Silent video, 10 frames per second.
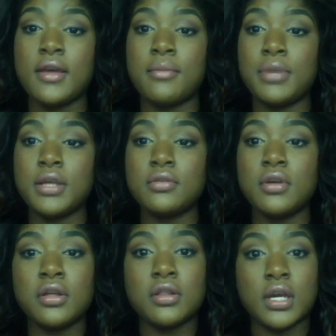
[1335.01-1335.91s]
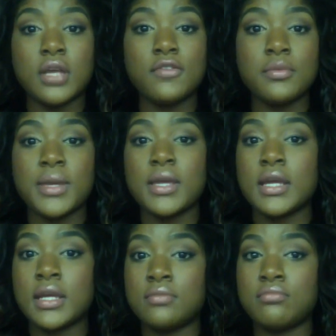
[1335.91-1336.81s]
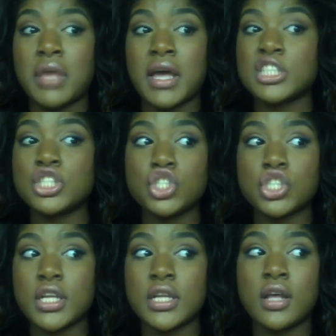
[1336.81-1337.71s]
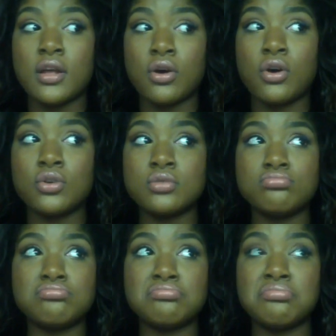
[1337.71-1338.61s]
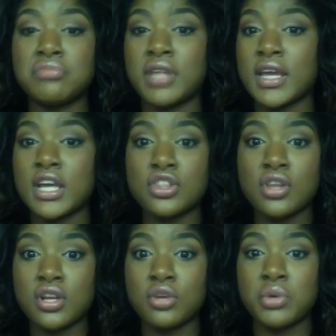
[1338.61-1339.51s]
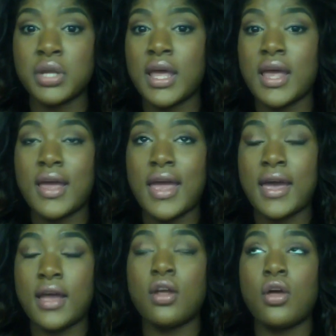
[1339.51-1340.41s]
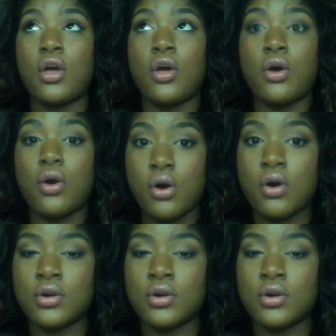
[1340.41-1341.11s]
But lucky for me, it hasn't shedded at all like I thought it would at all.